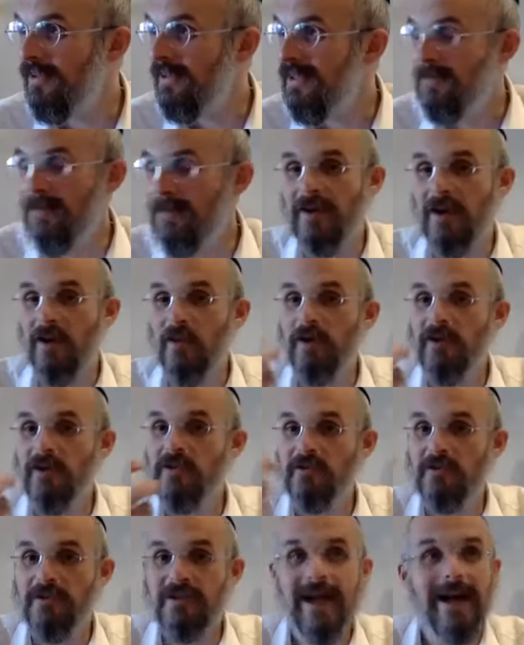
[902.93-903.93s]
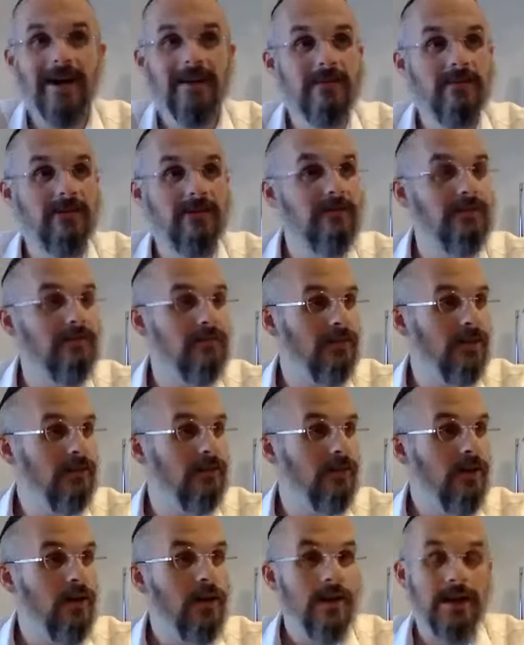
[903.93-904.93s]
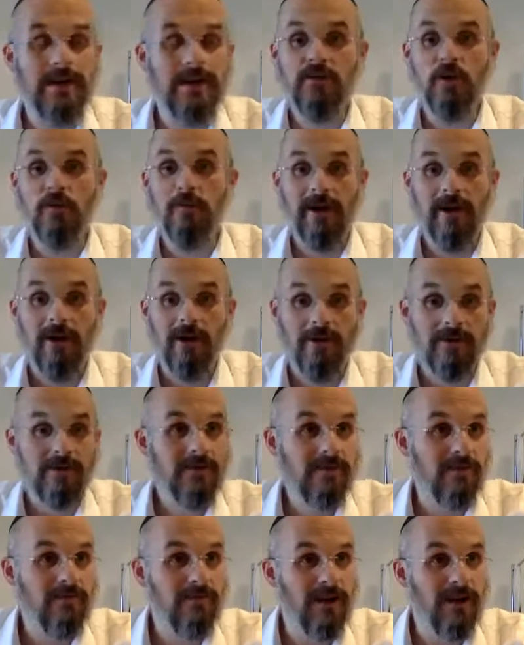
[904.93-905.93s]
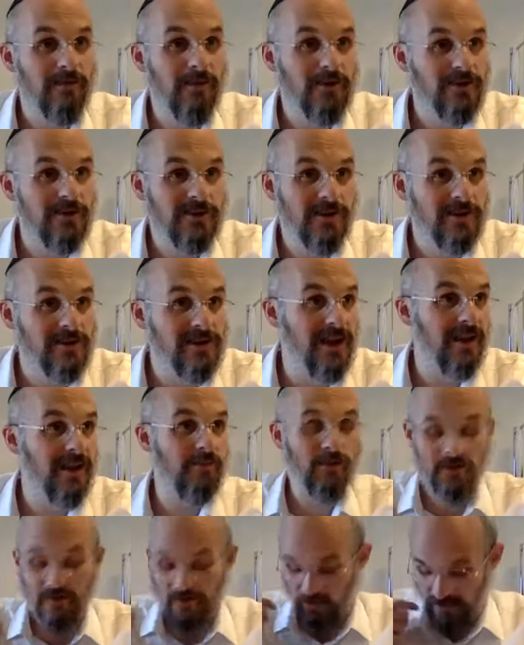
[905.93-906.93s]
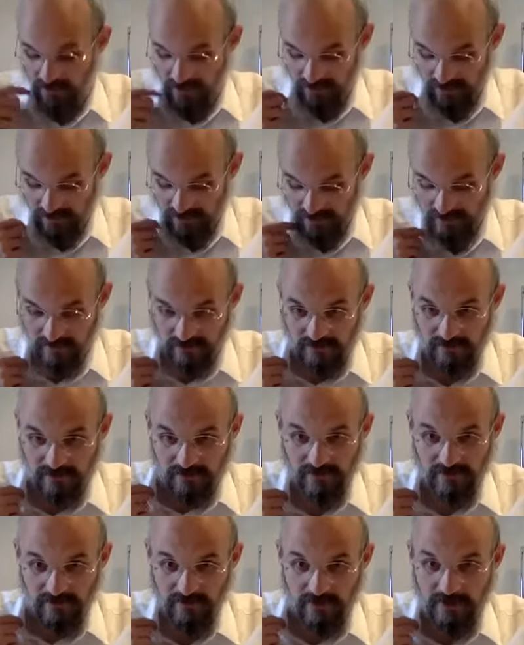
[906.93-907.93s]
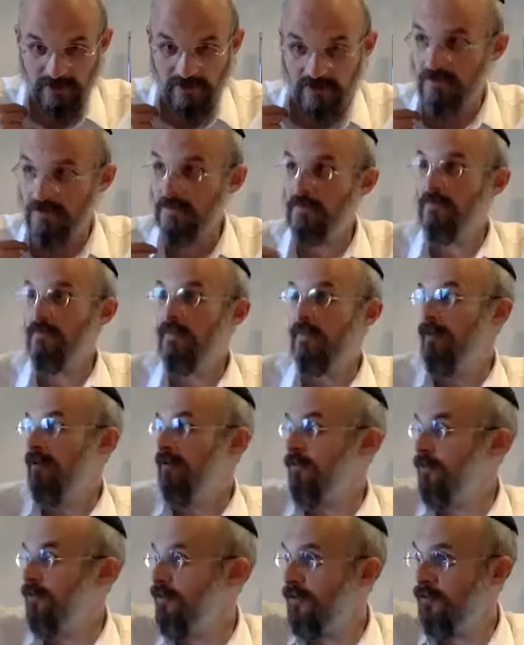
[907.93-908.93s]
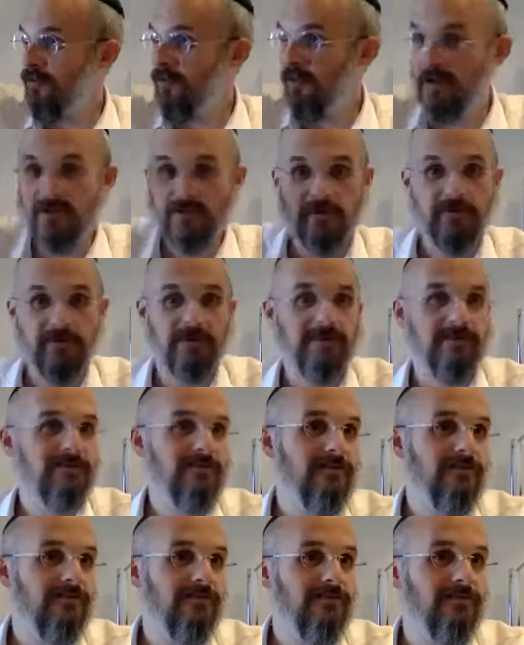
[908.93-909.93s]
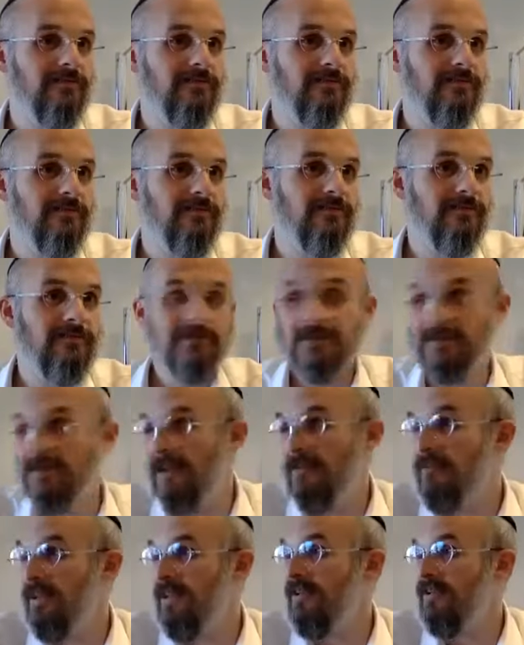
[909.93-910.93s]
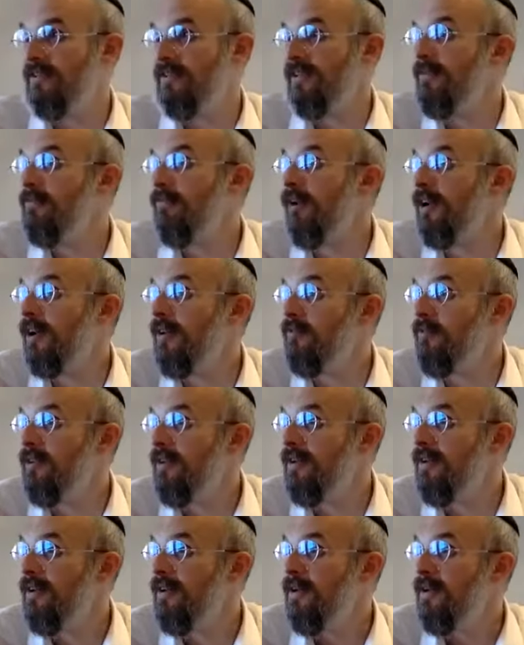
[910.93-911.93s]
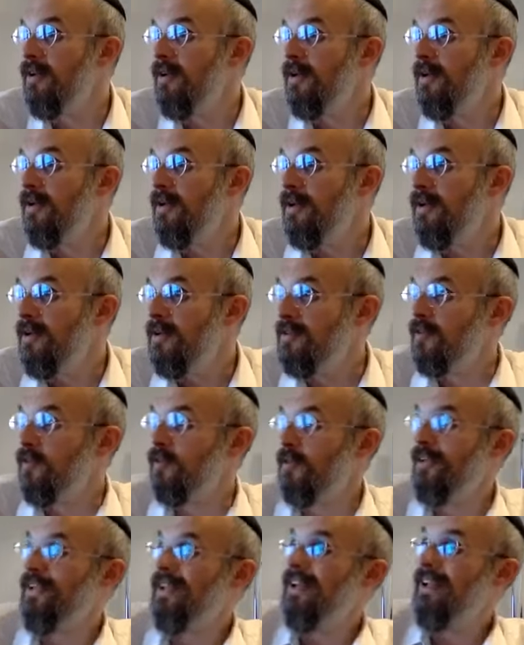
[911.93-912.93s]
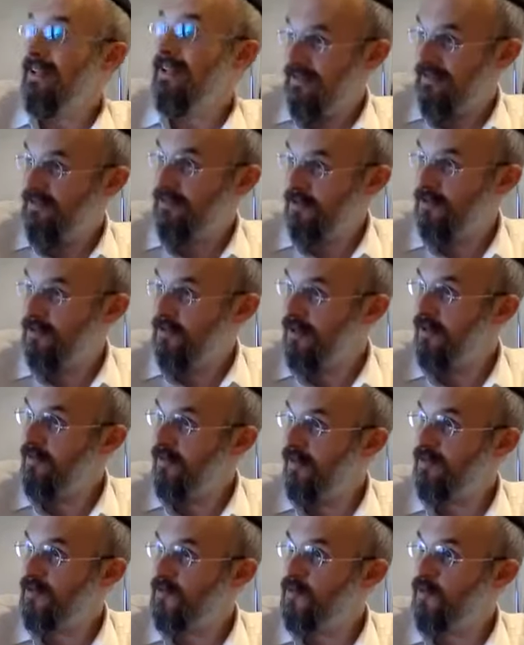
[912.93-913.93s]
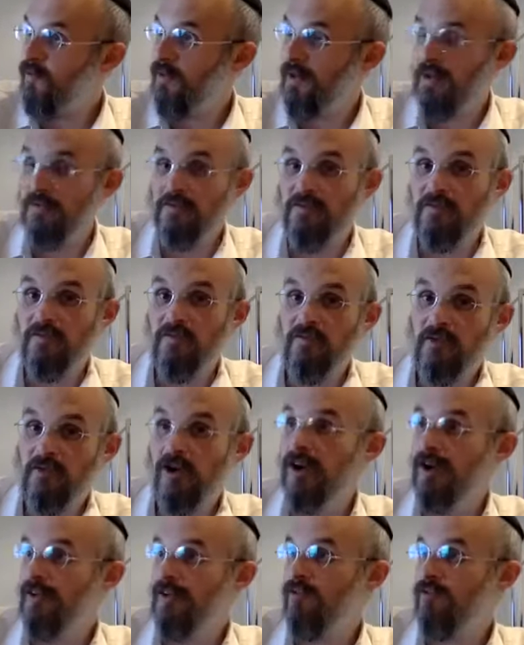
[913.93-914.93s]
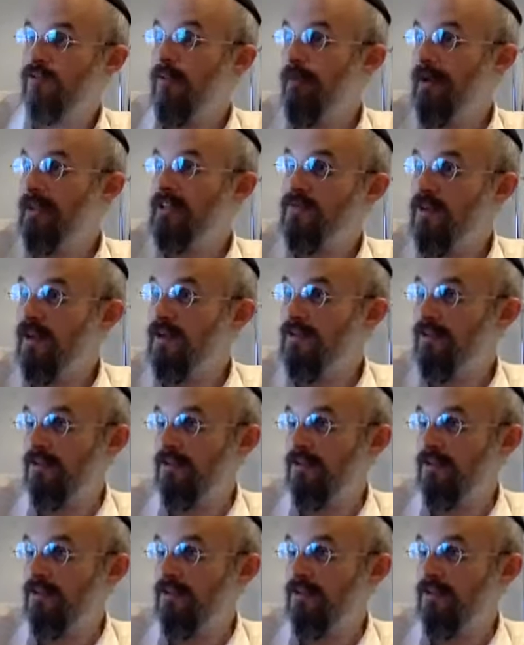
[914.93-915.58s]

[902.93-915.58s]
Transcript: Depending on what you react, right? even though my heart and my emotions are the same, whether I'm wearing this thing or I'm going swimming, it's the same me, same body of me. So when so same thing is true of when I'm talking to my best friend.